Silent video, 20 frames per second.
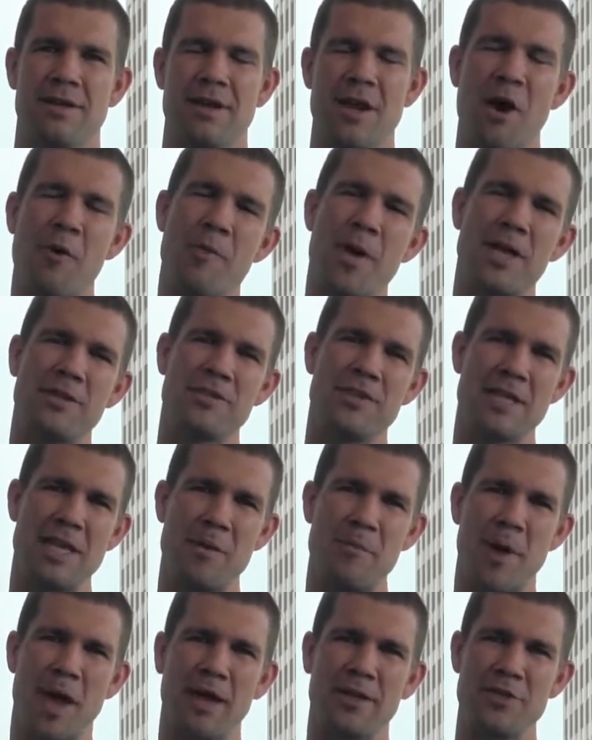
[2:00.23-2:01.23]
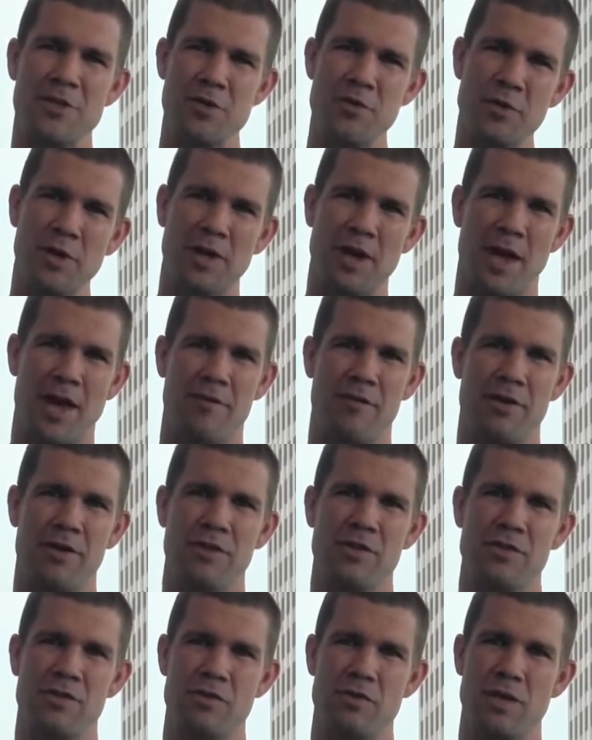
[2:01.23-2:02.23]
Now imagine the impact you could have on
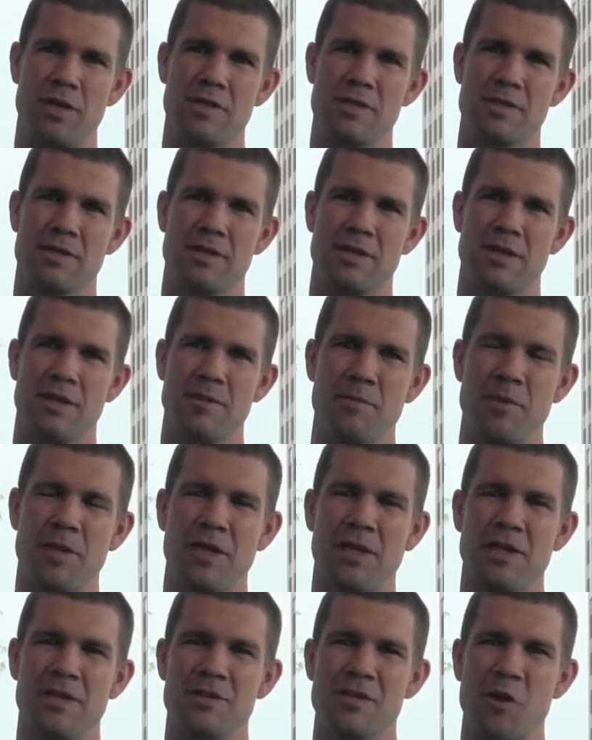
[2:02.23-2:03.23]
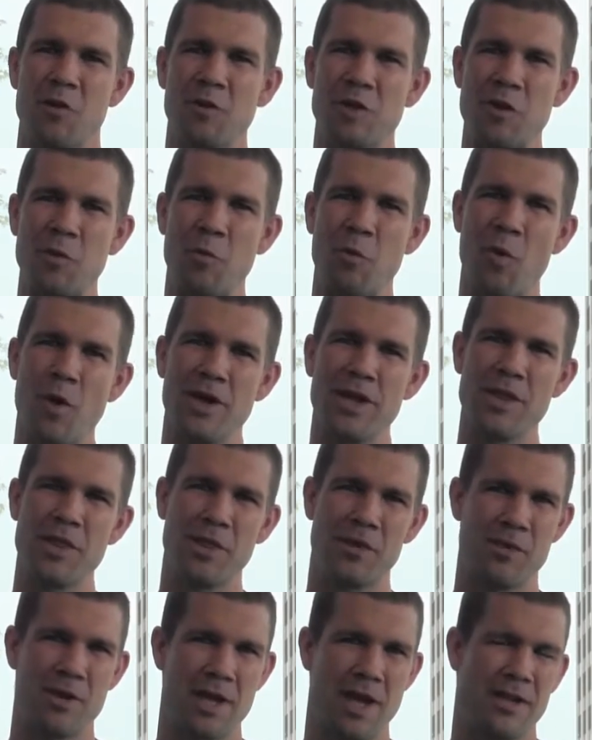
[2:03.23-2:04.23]
a student, because only 1 in
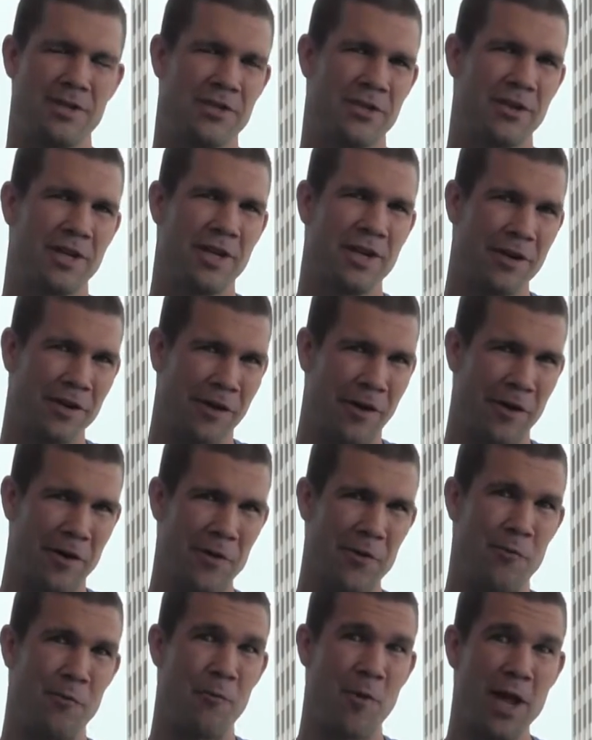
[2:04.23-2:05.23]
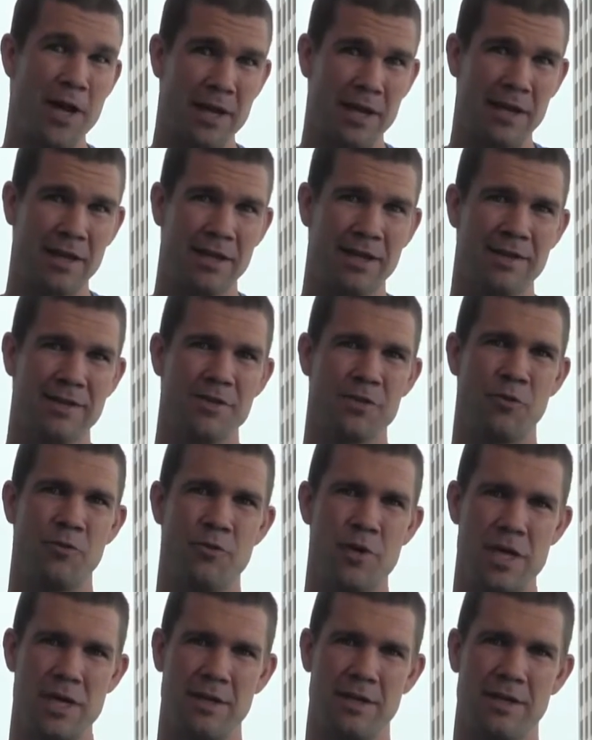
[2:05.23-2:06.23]
3 enter kindergarten ready to
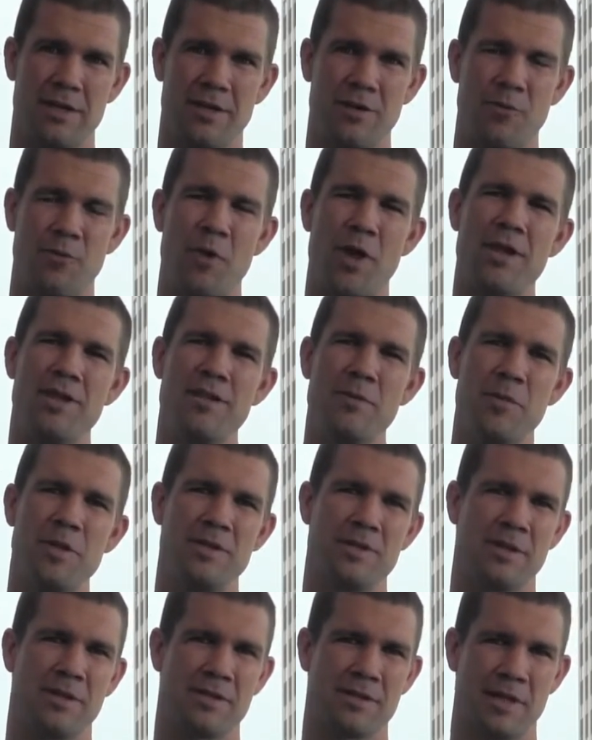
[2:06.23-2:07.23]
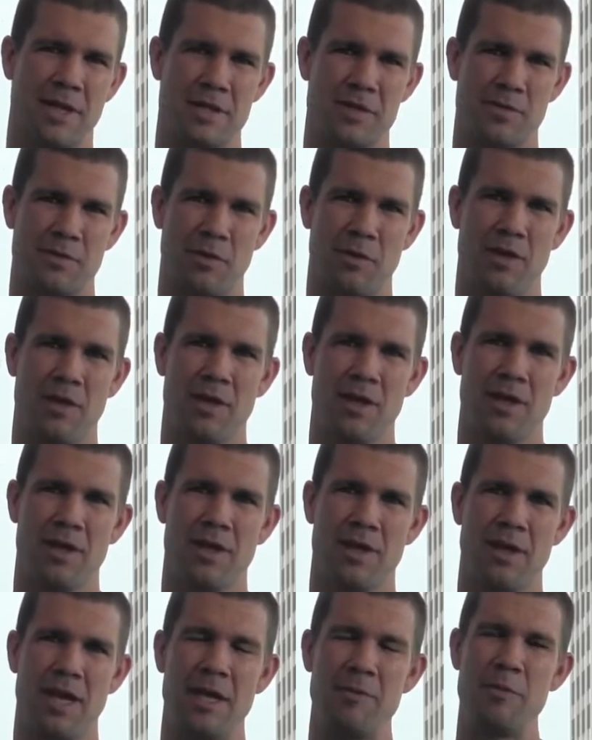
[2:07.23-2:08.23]
read, ready to be successful,
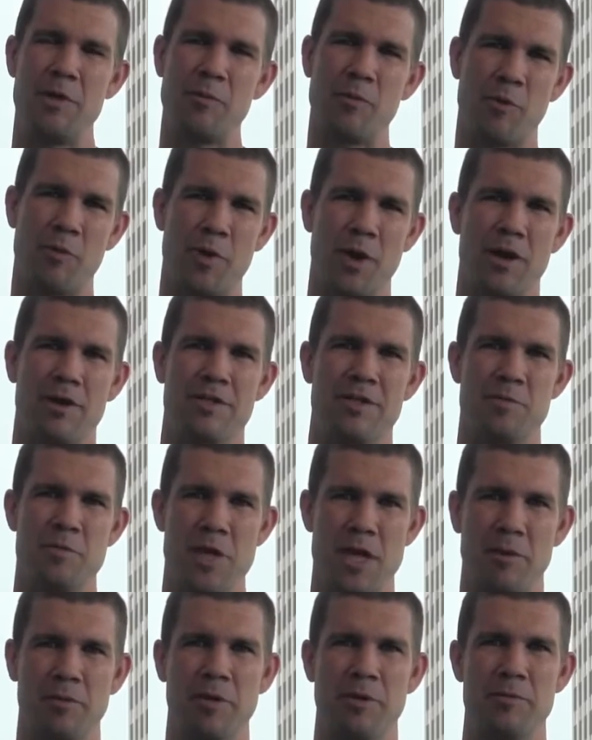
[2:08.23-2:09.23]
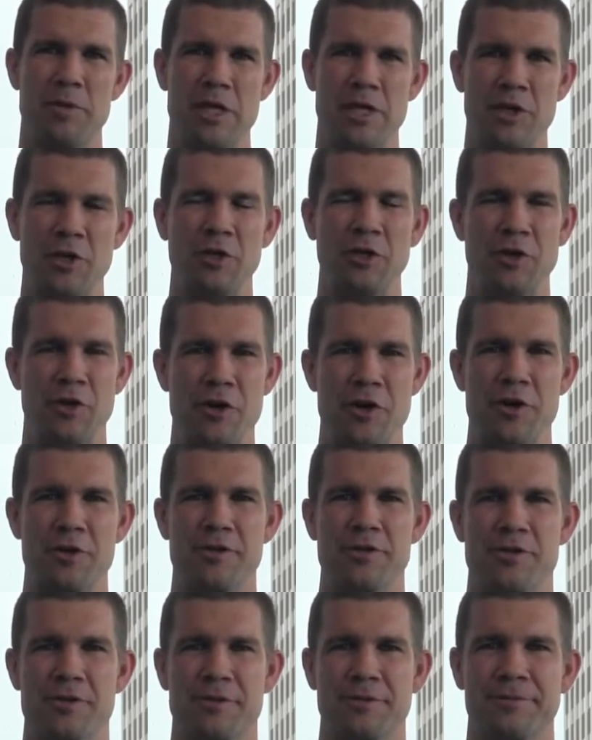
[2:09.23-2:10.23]
and be prepared to be able to be good
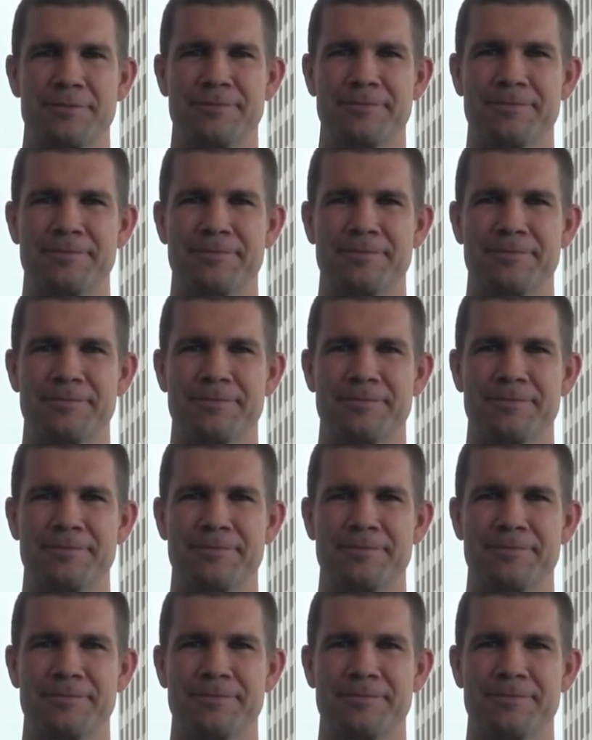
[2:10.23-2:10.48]
learners.